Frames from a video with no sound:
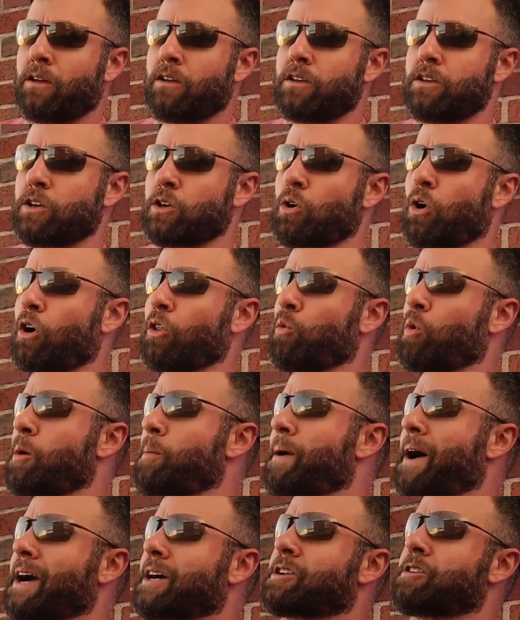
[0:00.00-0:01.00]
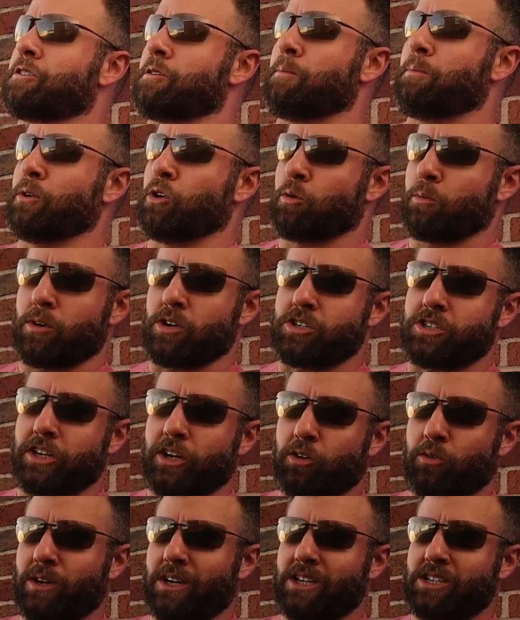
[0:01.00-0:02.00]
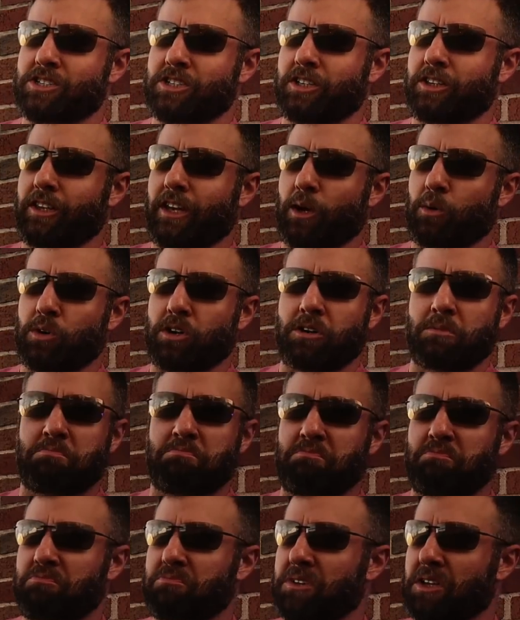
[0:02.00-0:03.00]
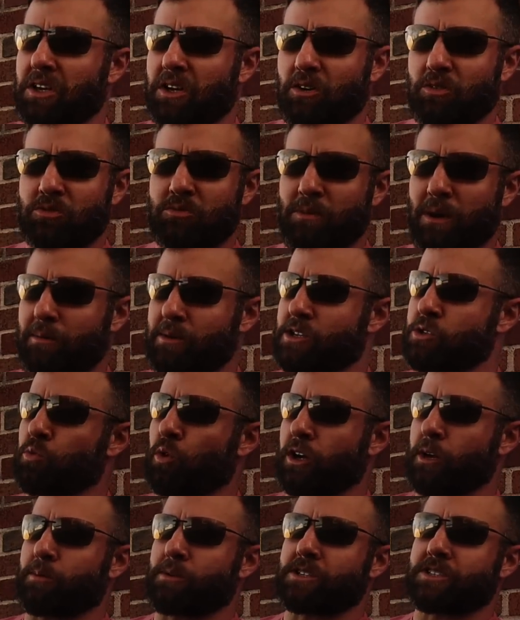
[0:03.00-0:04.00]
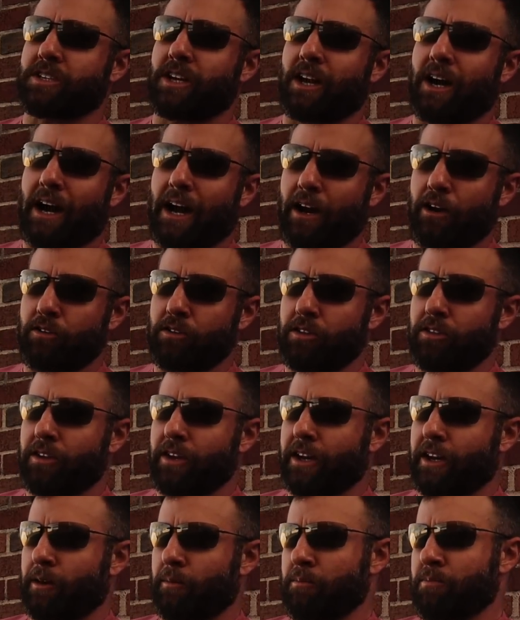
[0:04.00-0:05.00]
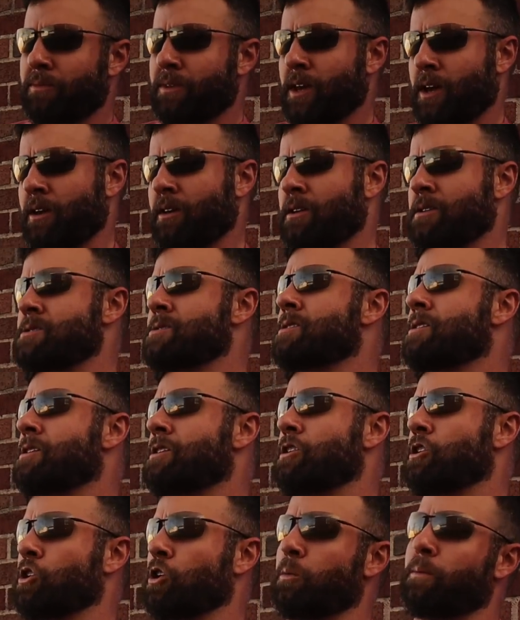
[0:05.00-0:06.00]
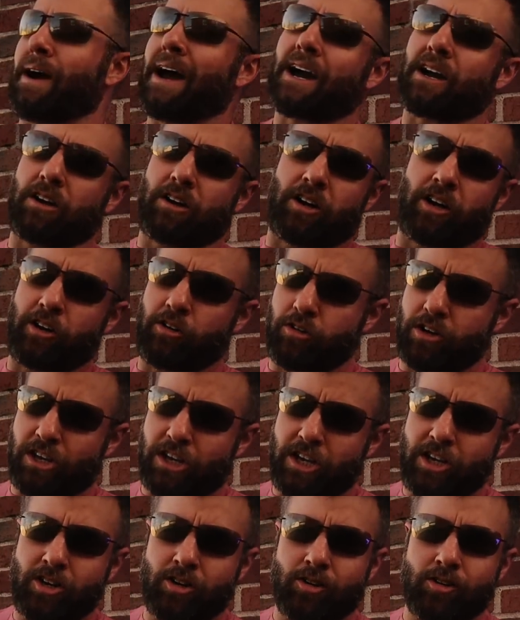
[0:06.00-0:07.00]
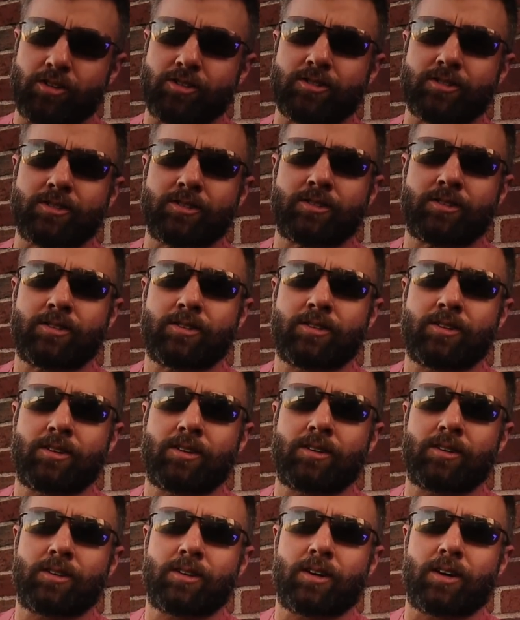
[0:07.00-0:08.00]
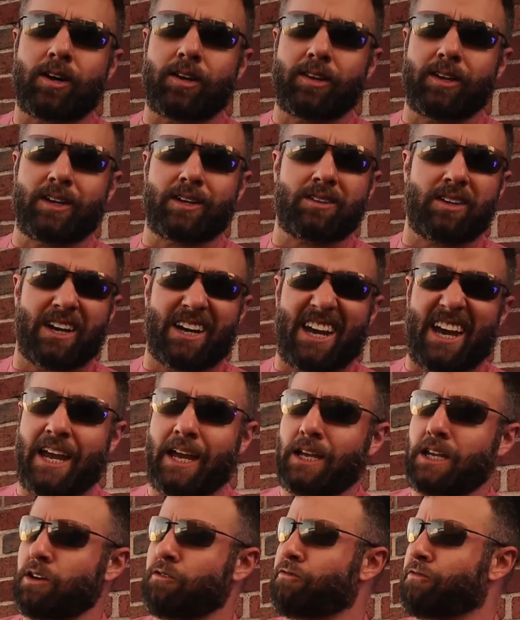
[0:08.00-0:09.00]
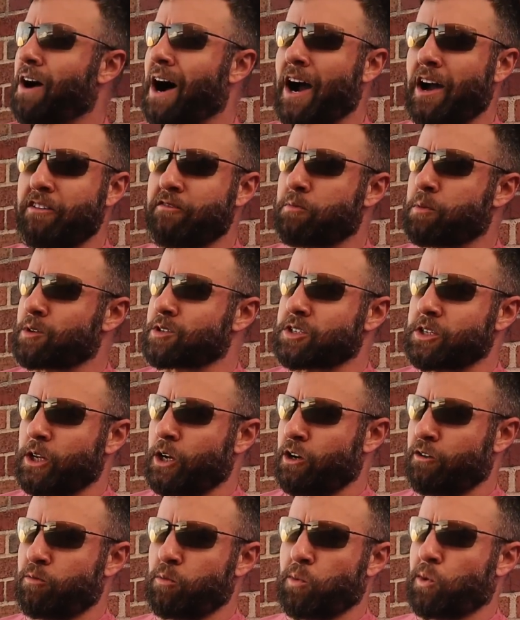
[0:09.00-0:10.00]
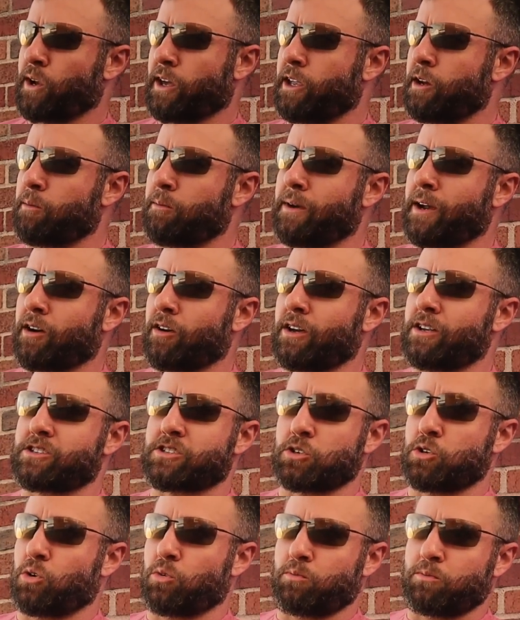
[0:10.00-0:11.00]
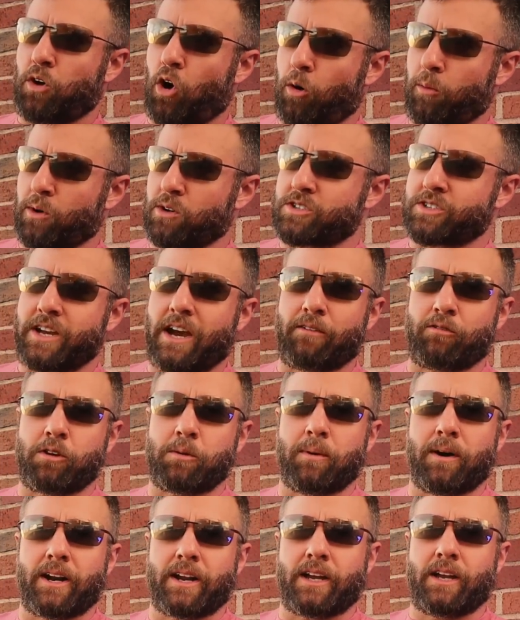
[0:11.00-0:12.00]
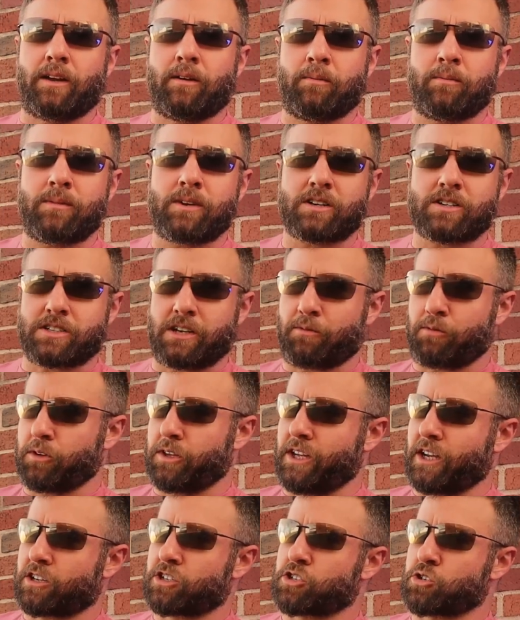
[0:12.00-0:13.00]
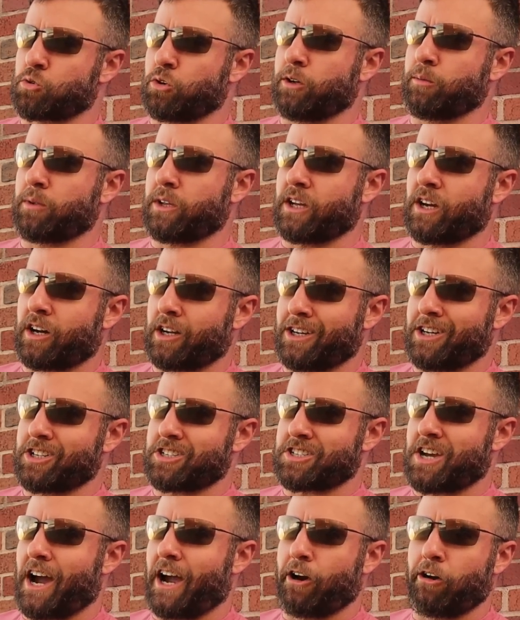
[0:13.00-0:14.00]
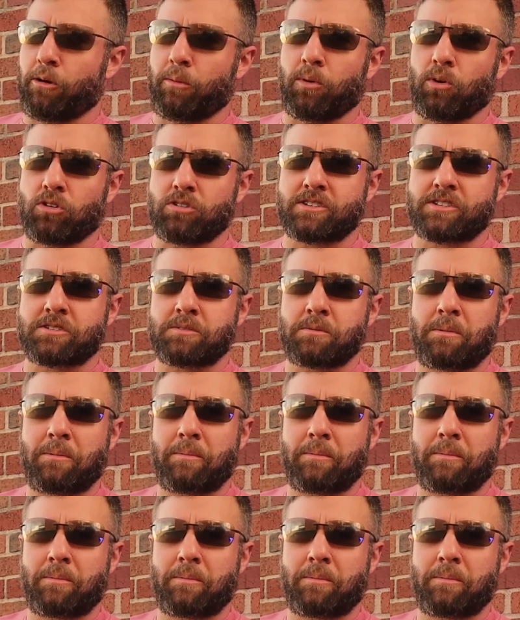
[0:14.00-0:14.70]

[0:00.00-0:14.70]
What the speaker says: You go all the way back to the boomer generation, they were, maybe 20% higher than them. You go back 100 years, I think like 85% of them were getting married, so almost everybody, except for the extremely undesirables.